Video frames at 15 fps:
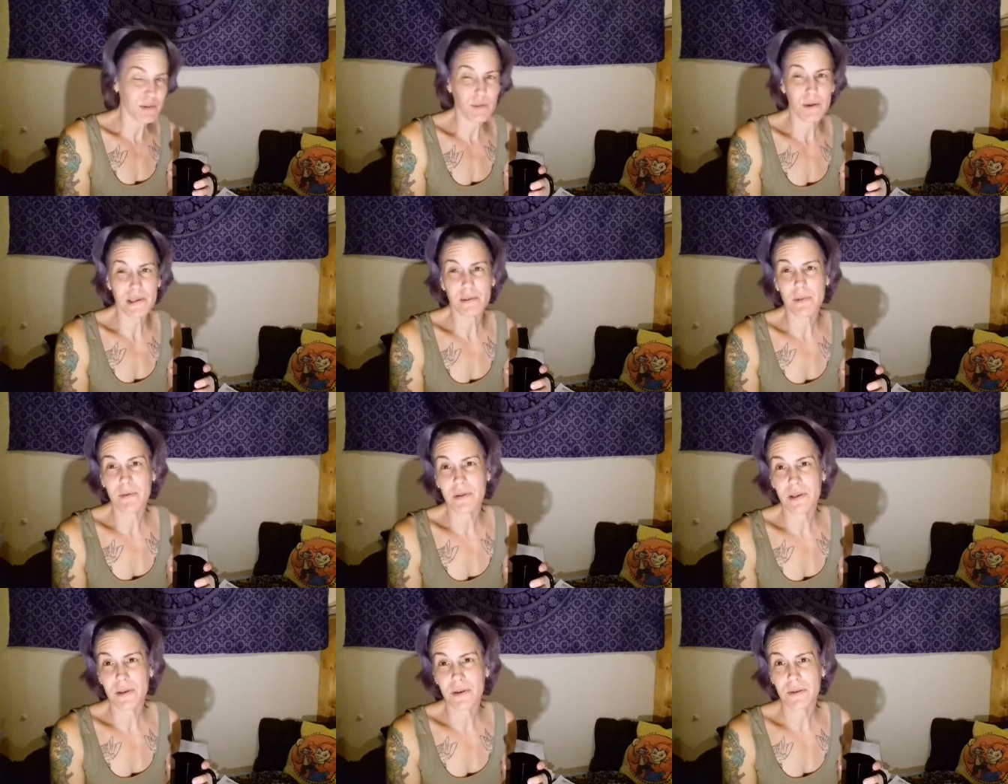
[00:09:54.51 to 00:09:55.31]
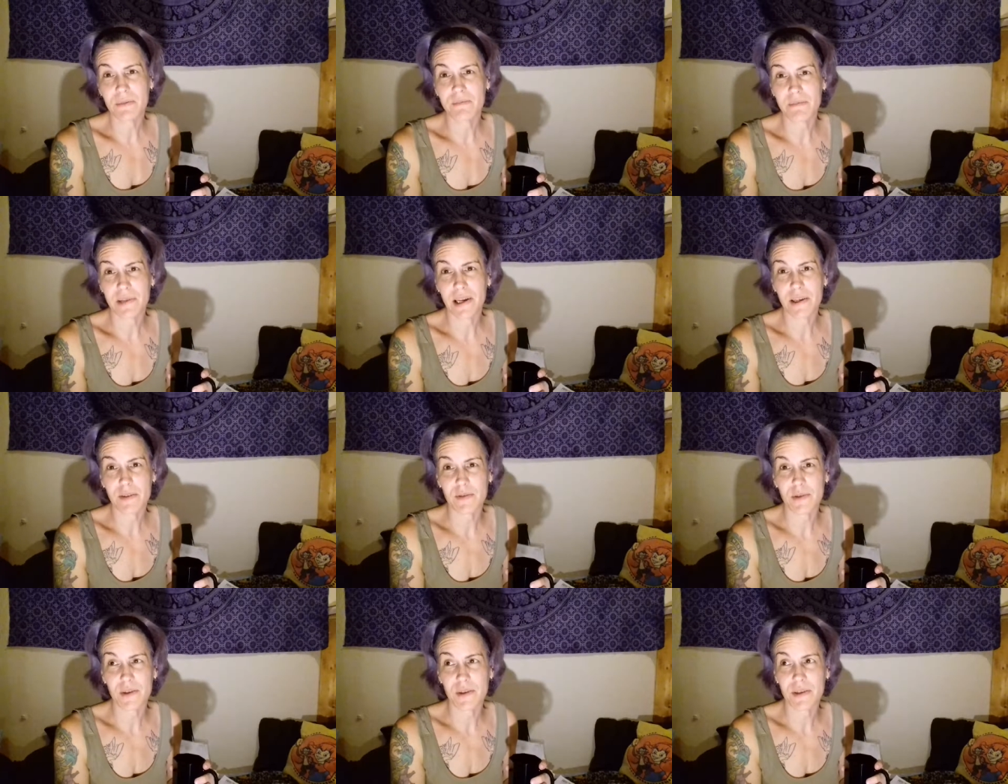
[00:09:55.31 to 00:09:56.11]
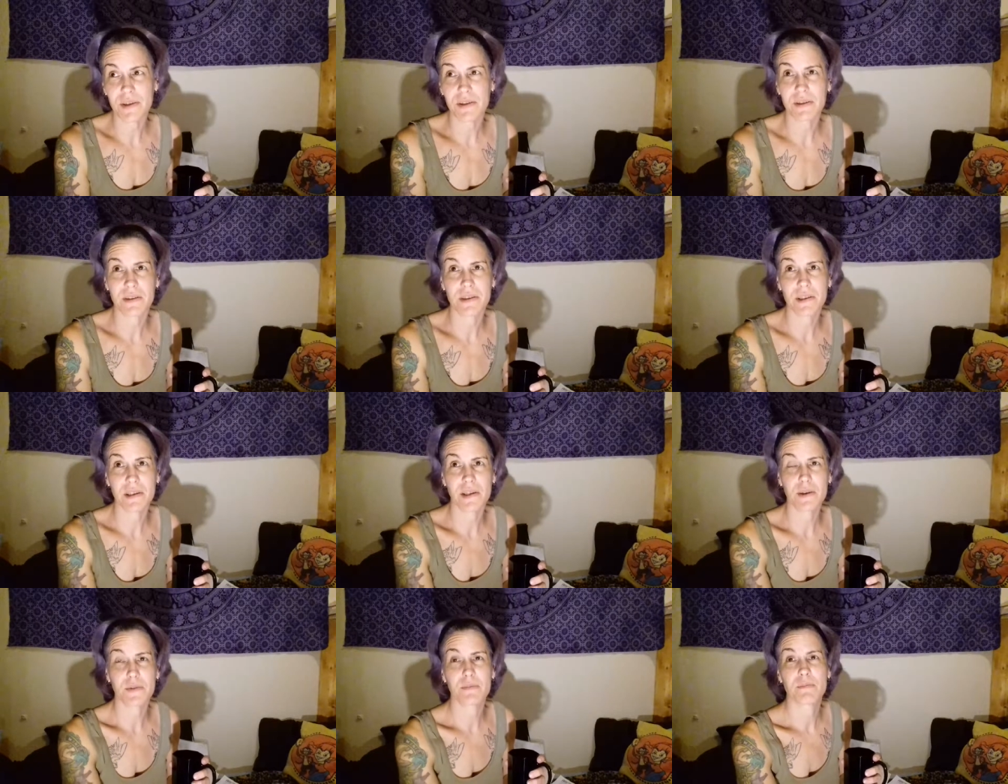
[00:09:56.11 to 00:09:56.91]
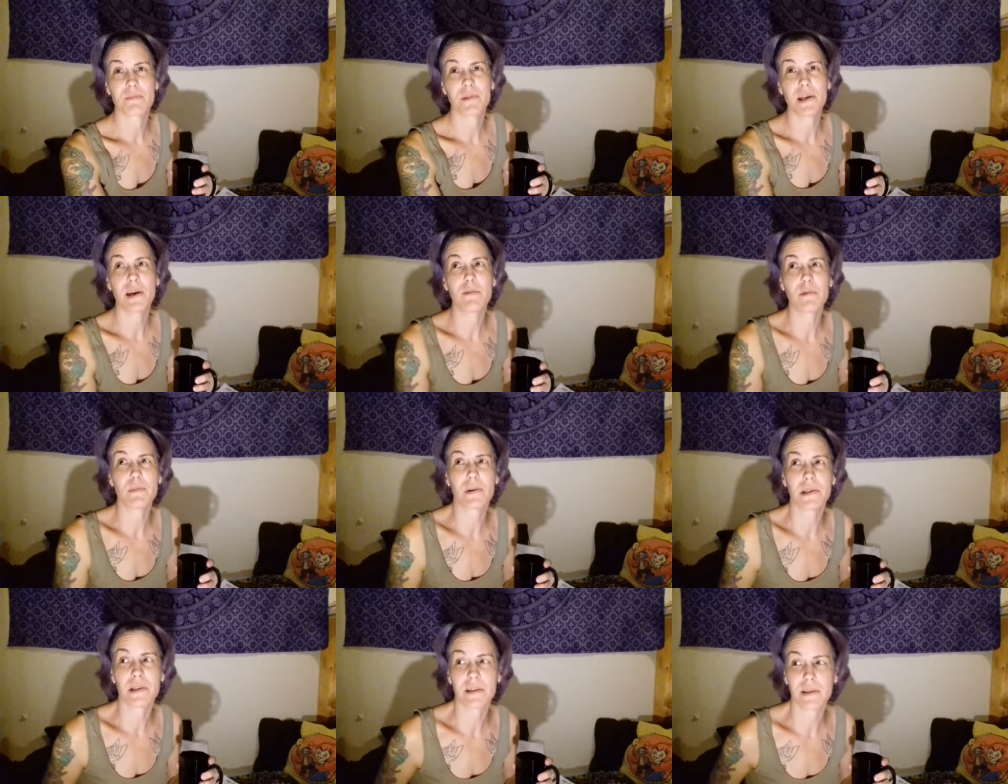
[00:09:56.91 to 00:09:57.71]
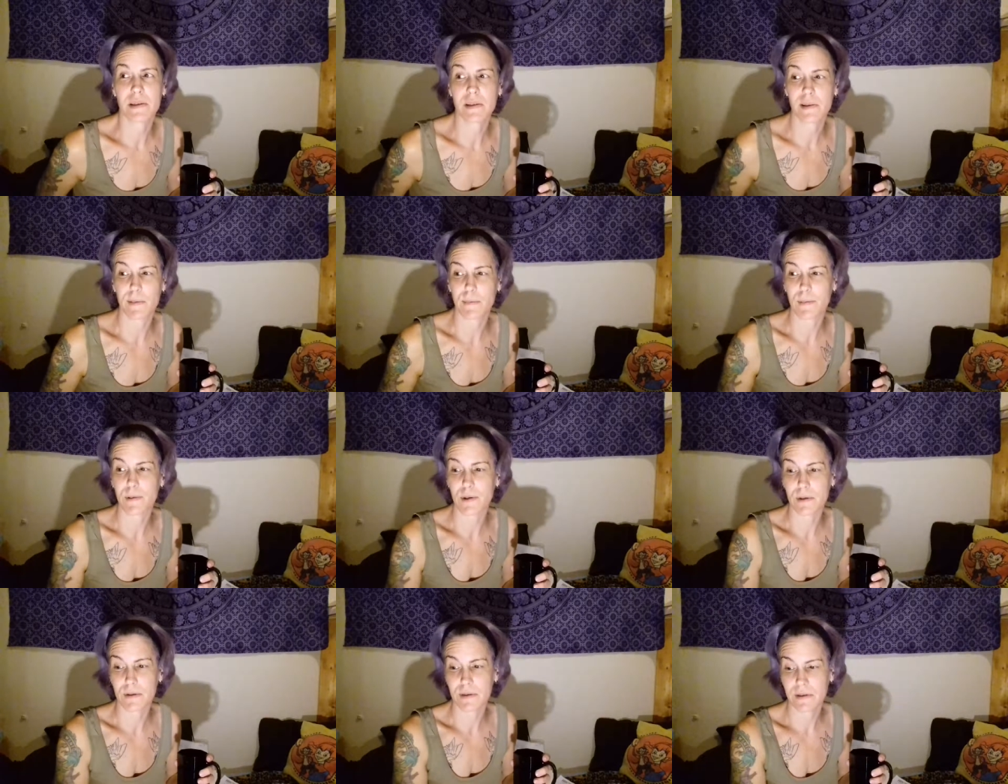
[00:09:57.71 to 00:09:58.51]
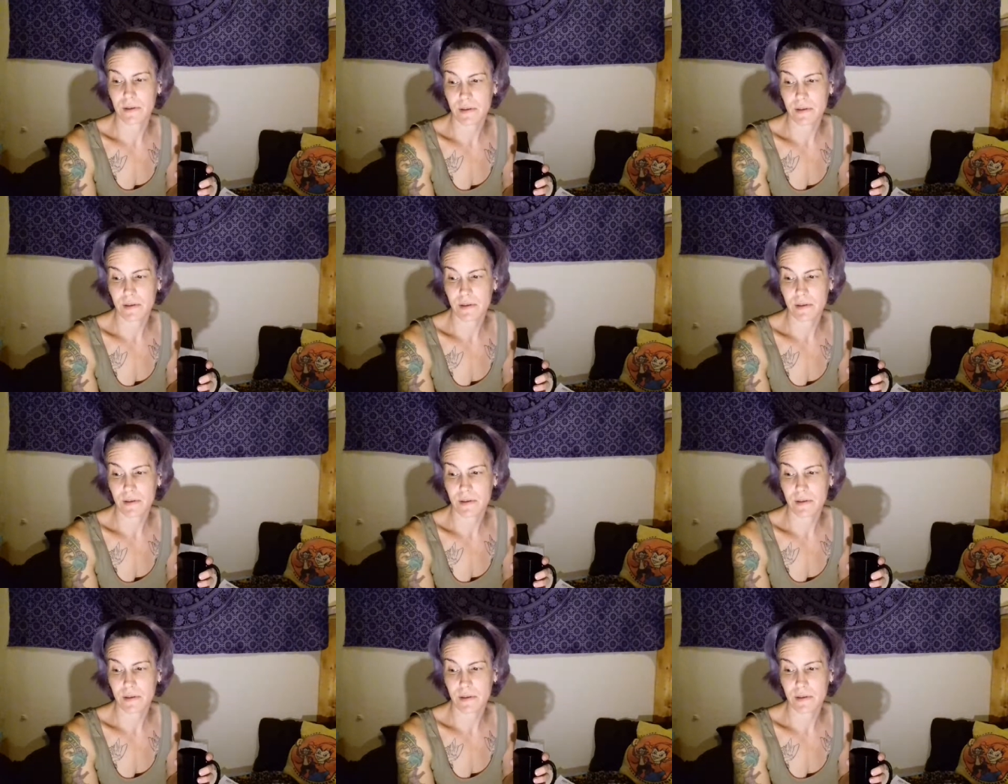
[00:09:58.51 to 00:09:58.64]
for watching my video. Thanks for, you know, everybody's support.